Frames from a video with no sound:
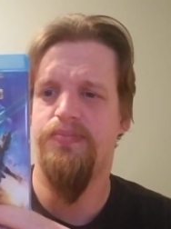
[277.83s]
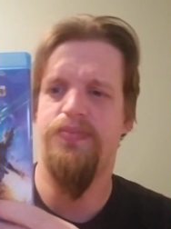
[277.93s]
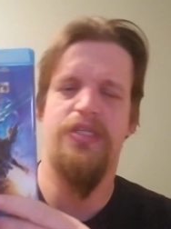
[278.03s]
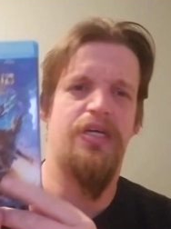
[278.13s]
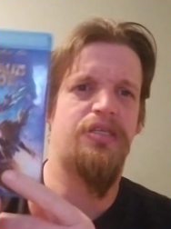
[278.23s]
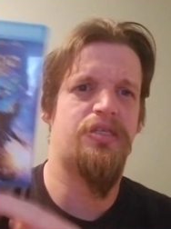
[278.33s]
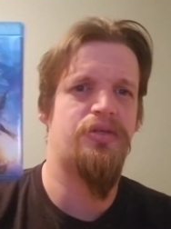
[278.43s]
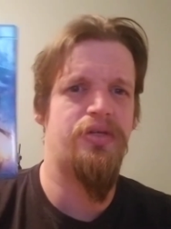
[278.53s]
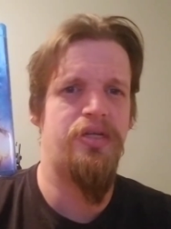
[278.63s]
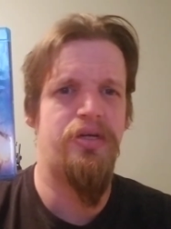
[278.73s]
besides the
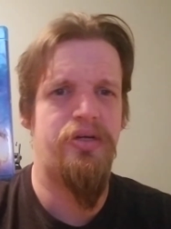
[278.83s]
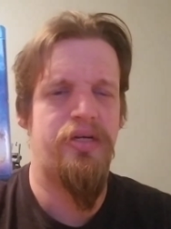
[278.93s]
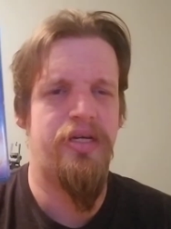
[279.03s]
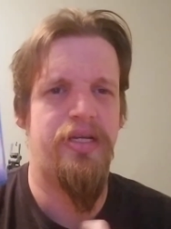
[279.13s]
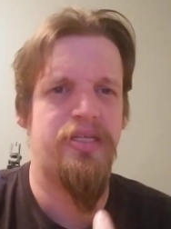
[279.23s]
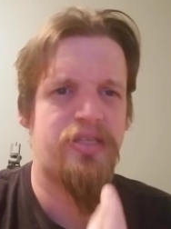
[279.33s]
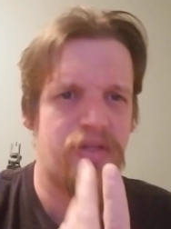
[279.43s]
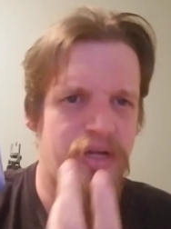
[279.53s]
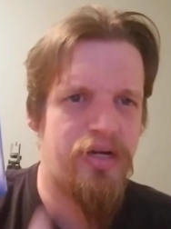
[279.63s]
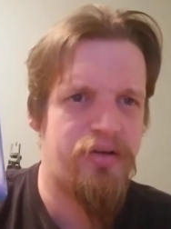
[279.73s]
story though, it is a
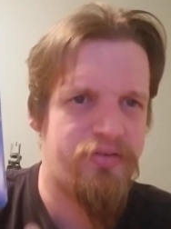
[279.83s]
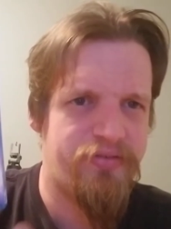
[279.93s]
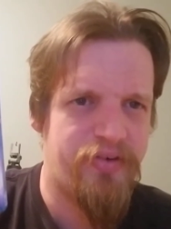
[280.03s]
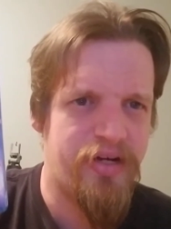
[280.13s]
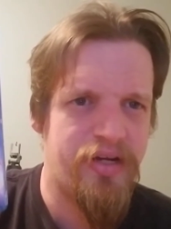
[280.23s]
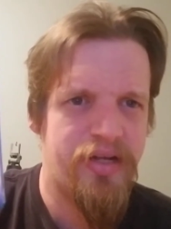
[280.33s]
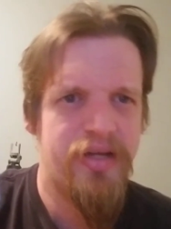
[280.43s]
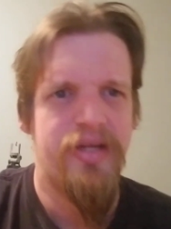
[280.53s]
lot of fun.